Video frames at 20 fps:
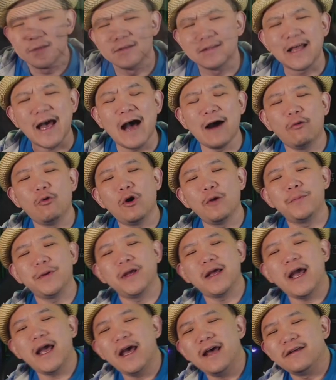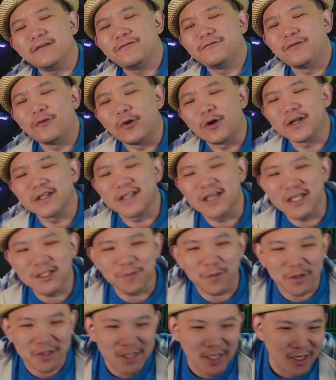That will be it for this
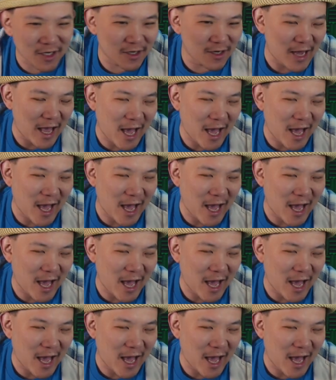particular